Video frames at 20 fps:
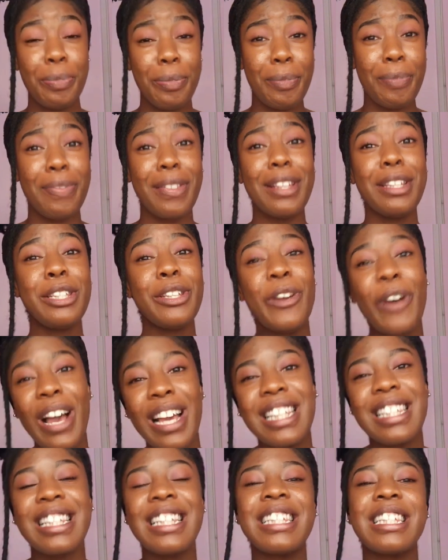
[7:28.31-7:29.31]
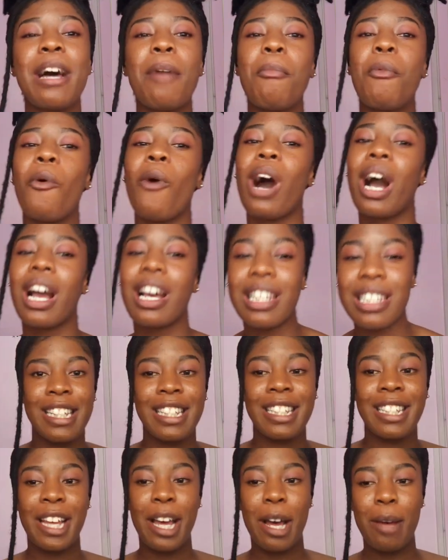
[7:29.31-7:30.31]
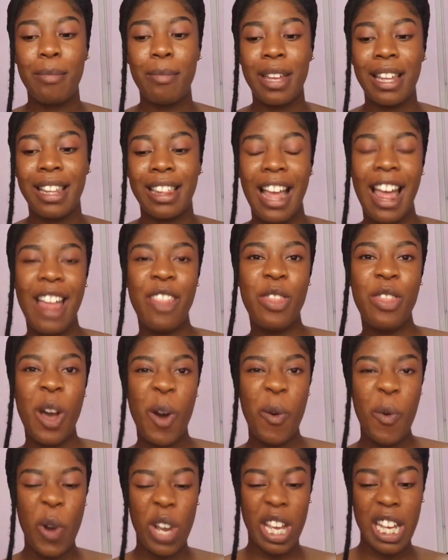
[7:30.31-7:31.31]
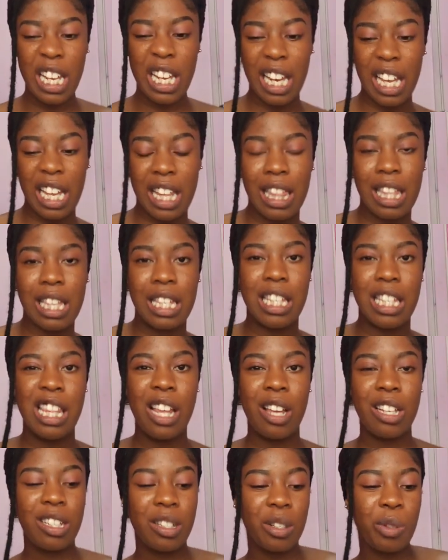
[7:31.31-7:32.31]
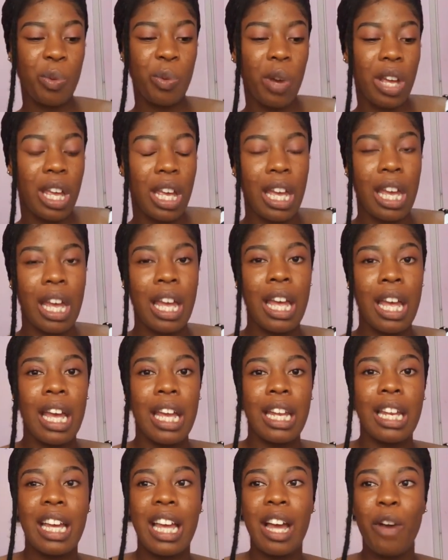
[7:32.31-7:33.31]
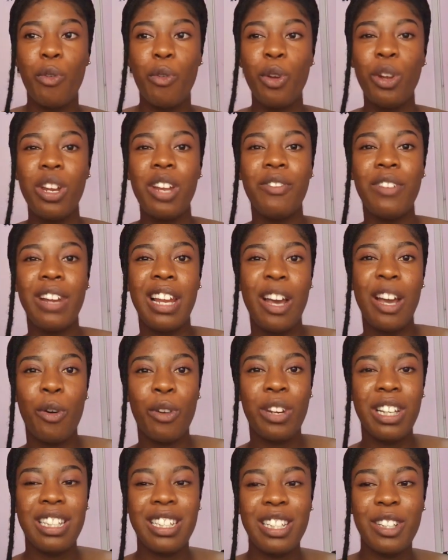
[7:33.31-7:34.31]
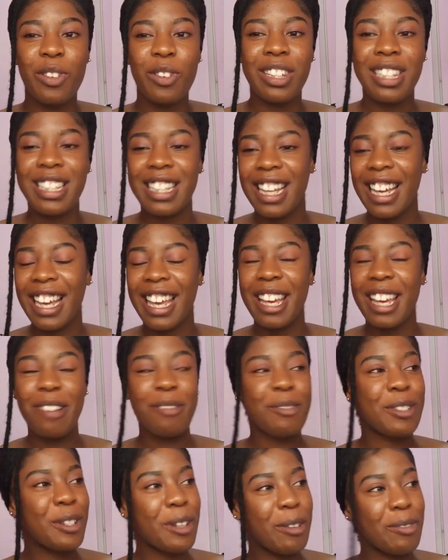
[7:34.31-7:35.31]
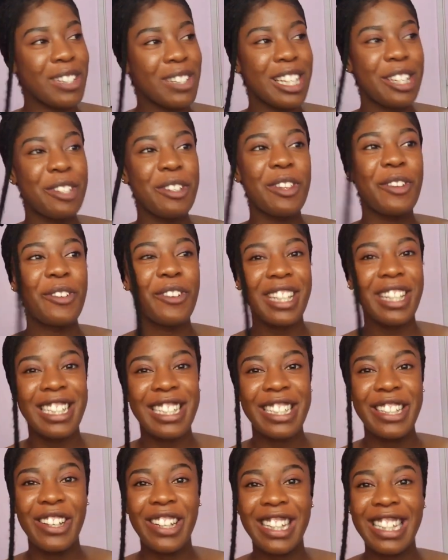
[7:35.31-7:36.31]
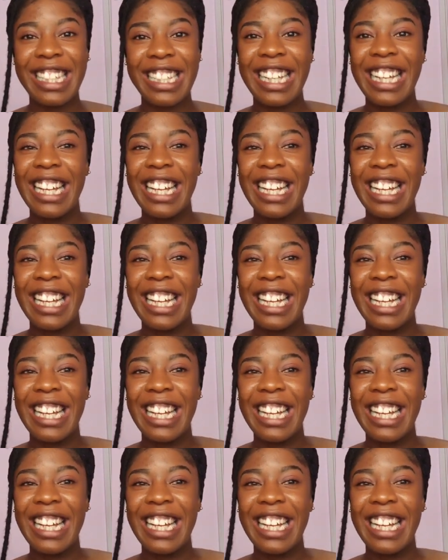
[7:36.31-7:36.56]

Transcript: So I see some workers coming and they're walking like this. They're just walking. Nika unaona vile originals. Okay, I'm so obsessed with originals.